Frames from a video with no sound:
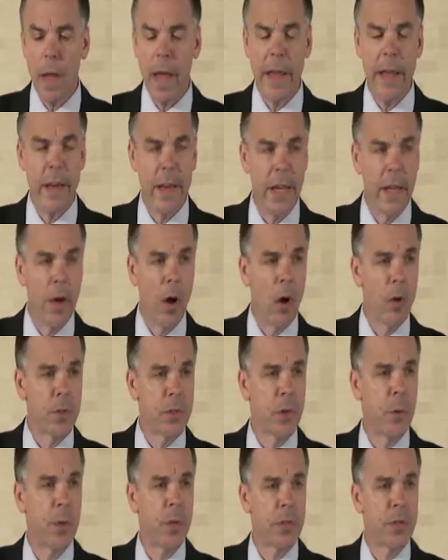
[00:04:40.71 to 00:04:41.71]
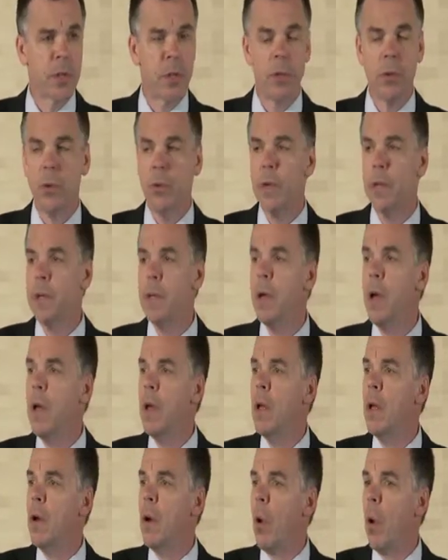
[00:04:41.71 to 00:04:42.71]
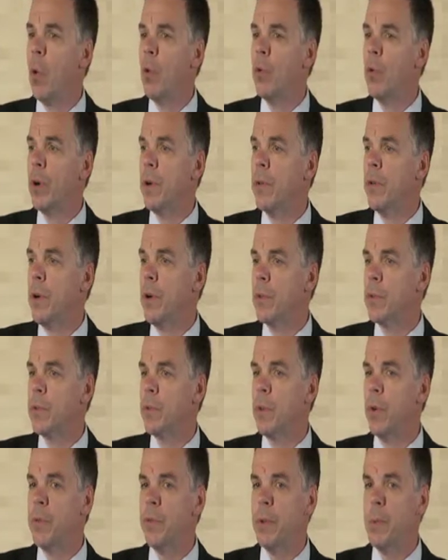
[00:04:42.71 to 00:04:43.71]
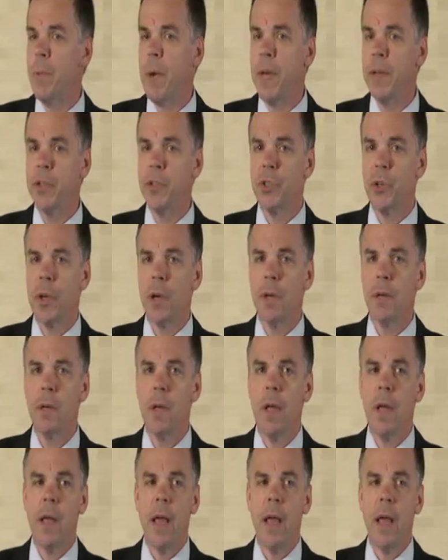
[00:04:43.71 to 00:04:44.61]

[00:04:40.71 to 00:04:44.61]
and it also excluded older adults with dementia.